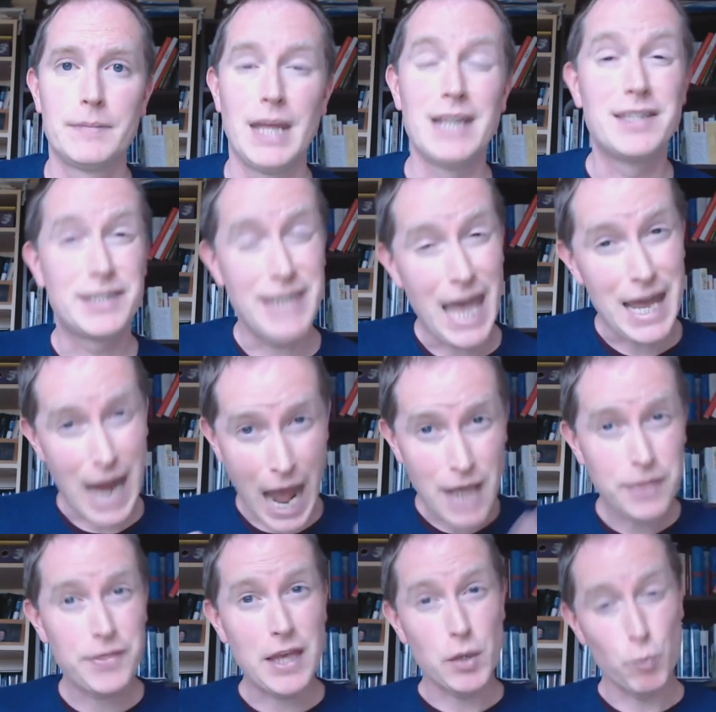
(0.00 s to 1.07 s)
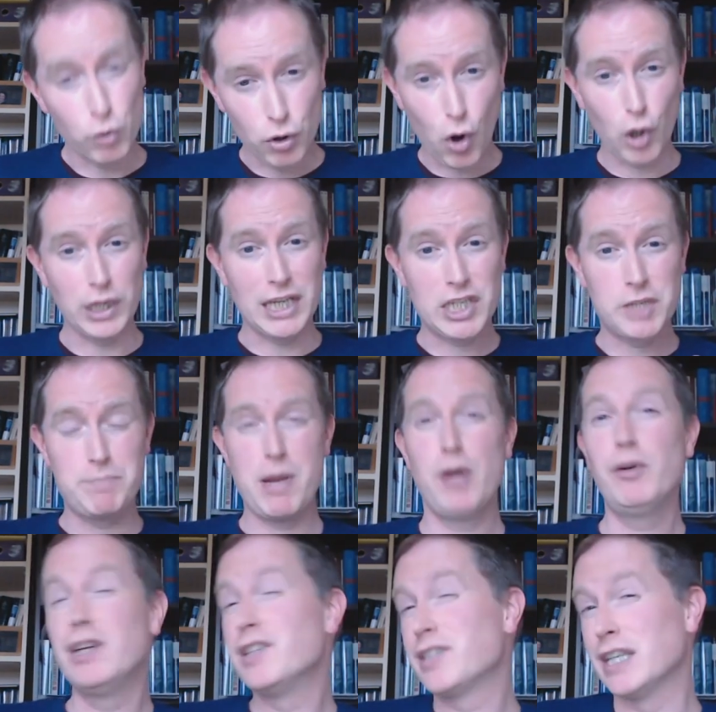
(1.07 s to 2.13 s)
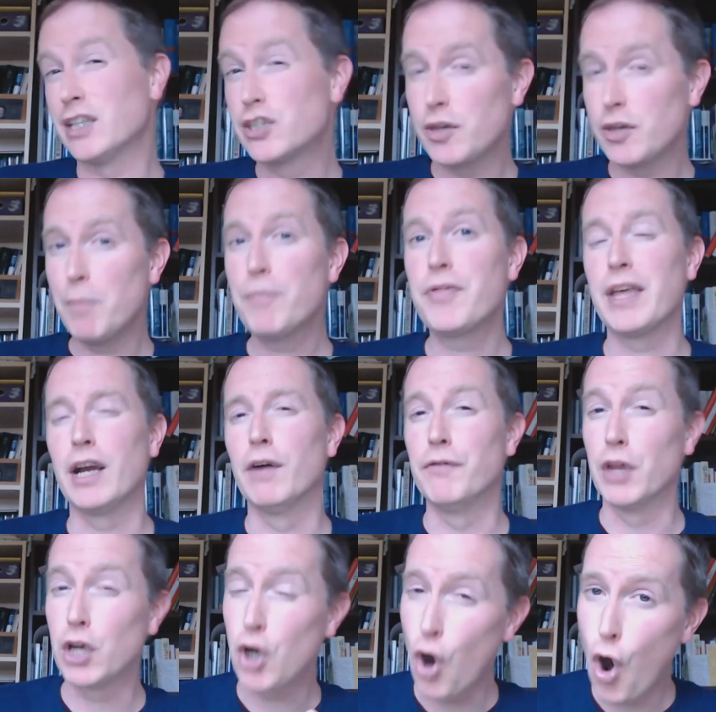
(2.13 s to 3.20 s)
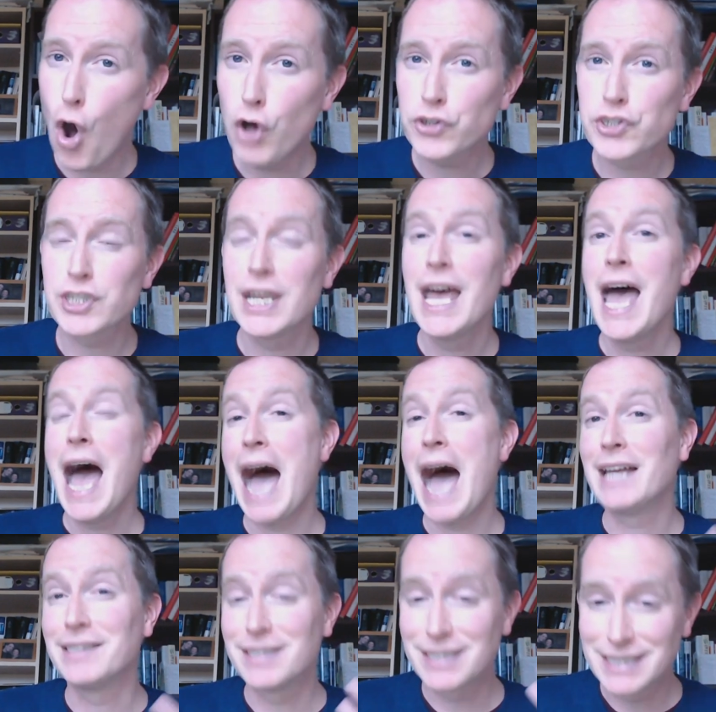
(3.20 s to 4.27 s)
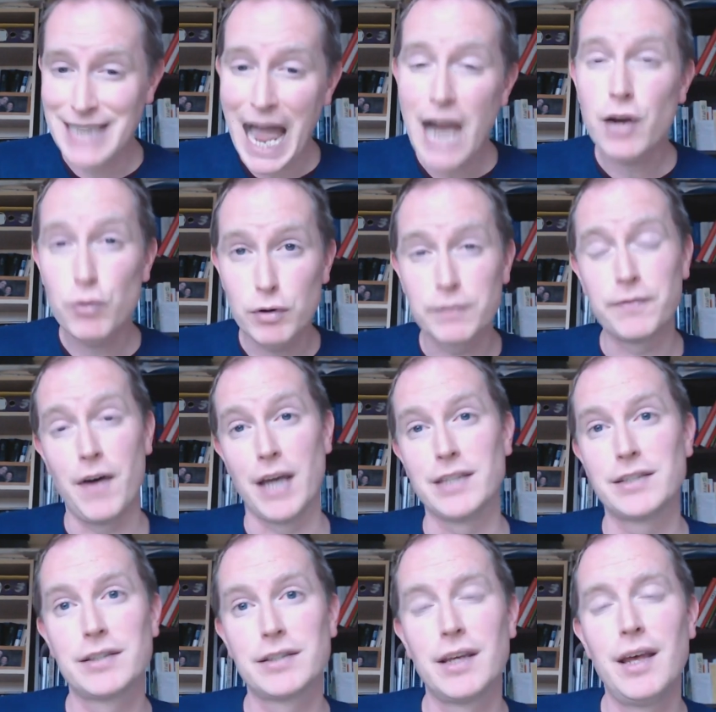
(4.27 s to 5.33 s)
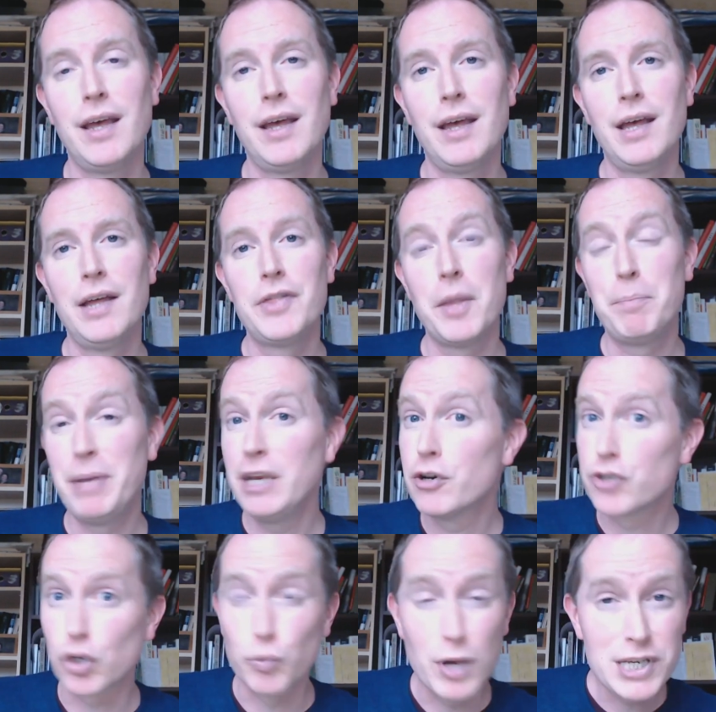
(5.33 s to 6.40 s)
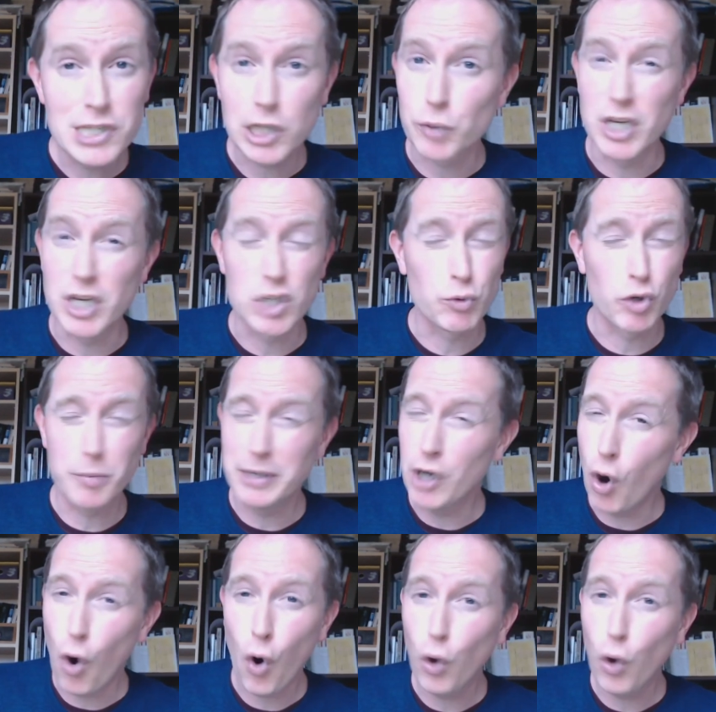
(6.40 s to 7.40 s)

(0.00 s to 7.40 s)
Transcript: Instead, I think we're all experiencing something of the cost and sacrifice that Peter's original readers would have been all